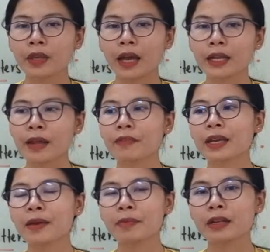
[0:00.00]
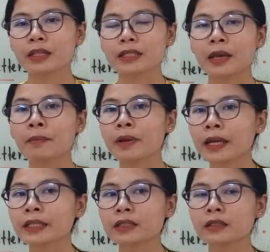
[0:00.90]
and then we keep in the same
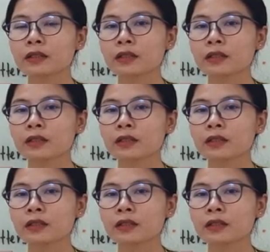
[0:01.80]
place